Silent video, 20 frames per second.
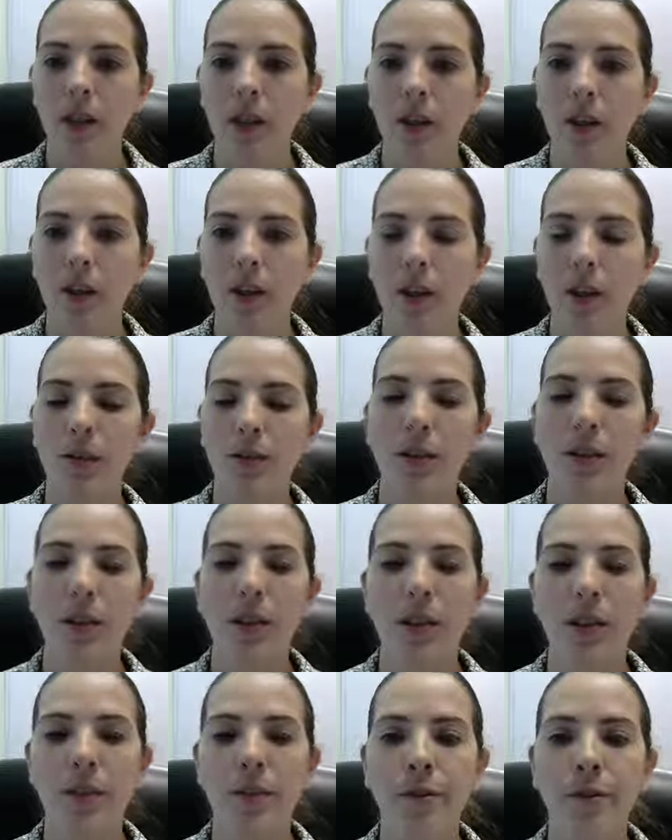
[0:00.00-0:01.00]
we're going to read
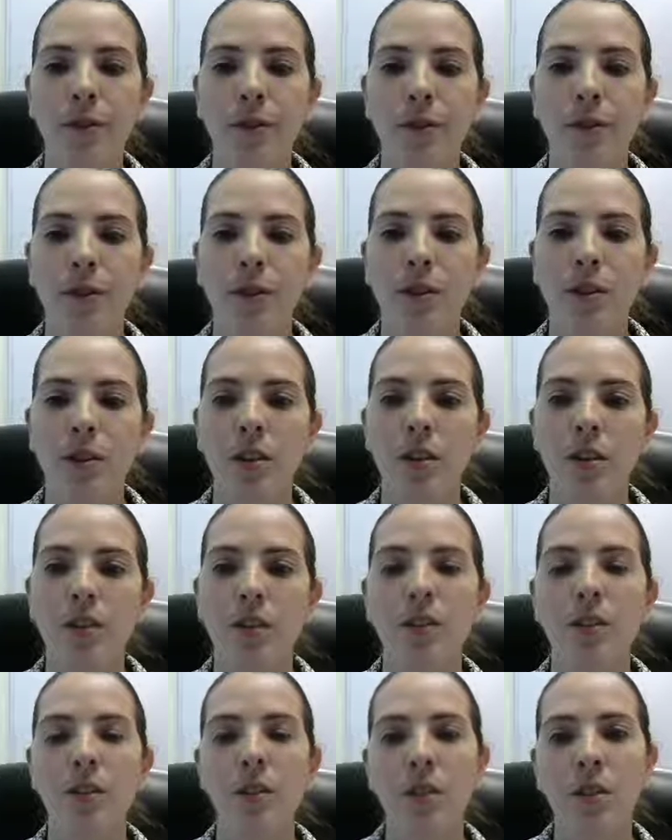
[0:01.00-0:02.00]
the first
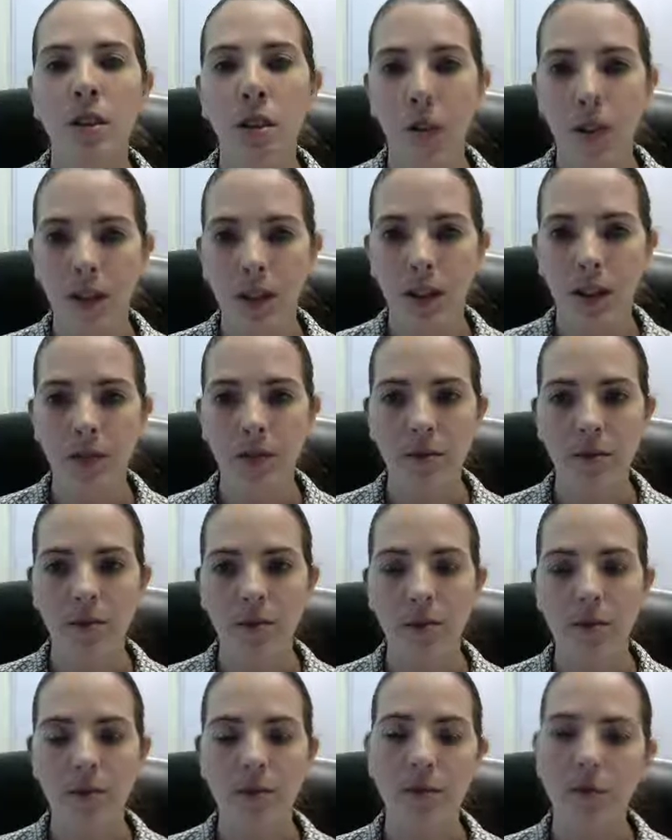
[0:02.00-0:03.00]
token,
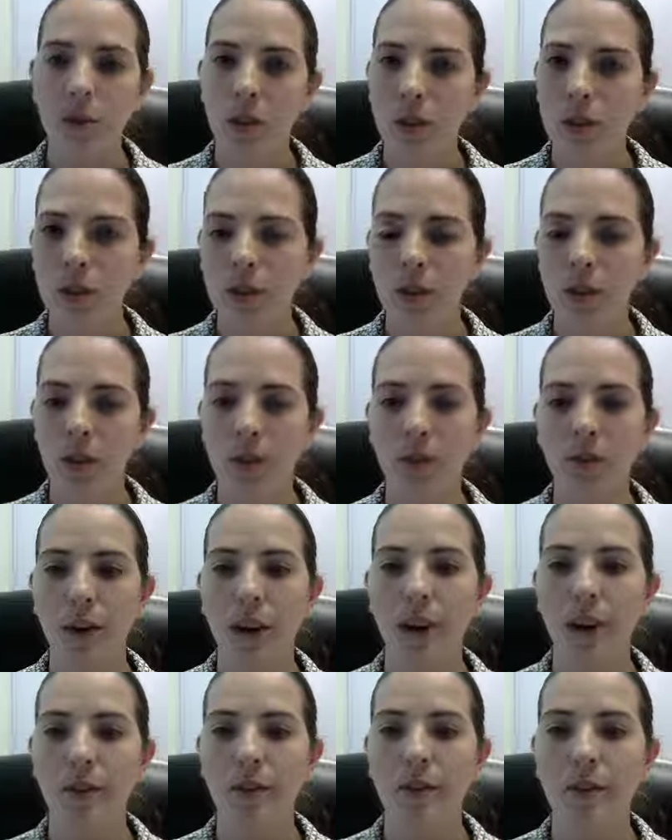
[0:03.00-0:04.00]
which is still
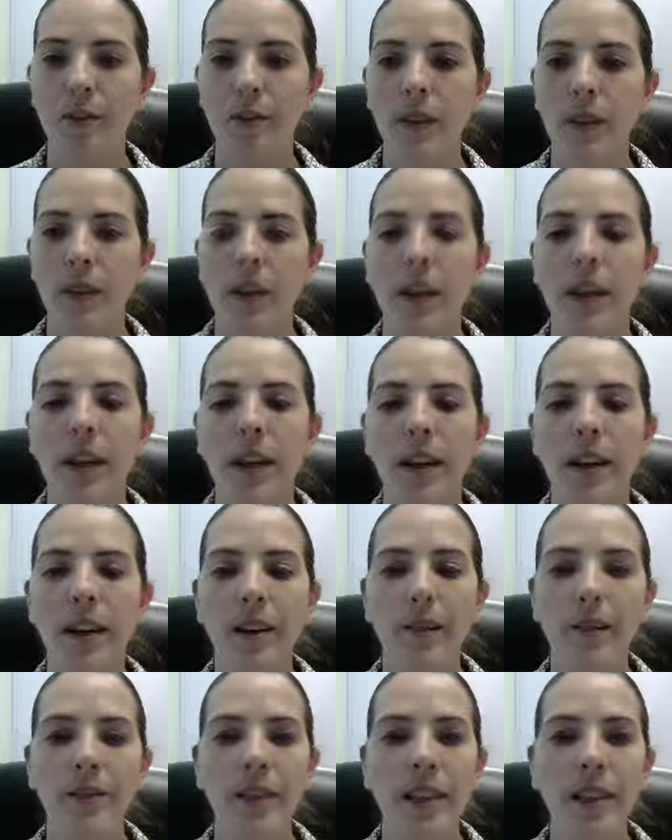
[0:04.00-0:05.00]
5,
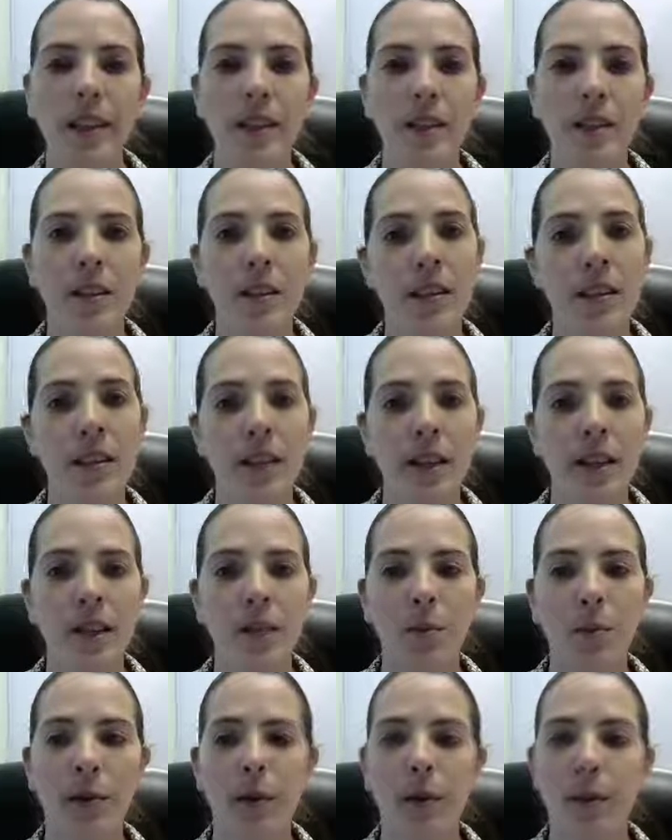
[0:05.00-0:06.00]
and advance to the
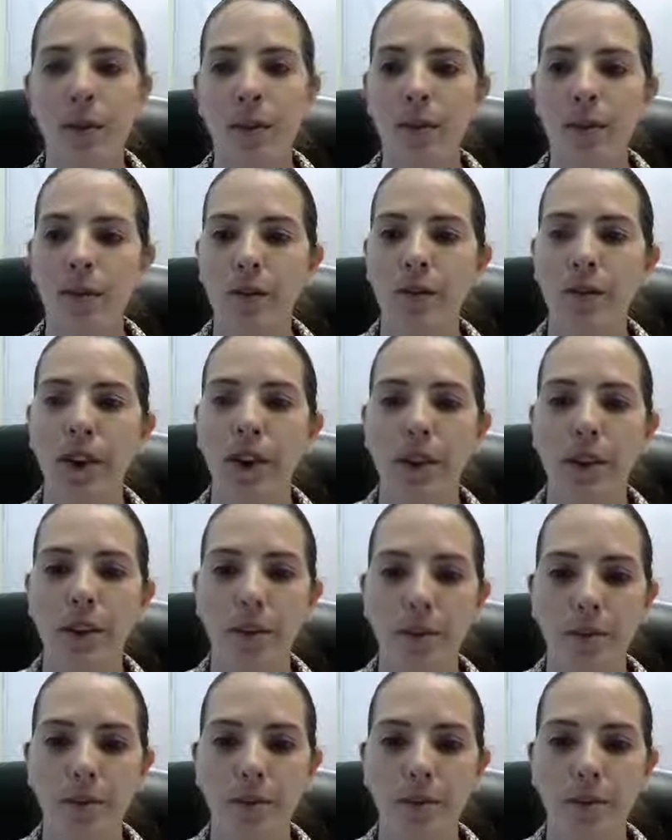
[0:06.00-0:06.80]
next part of the file.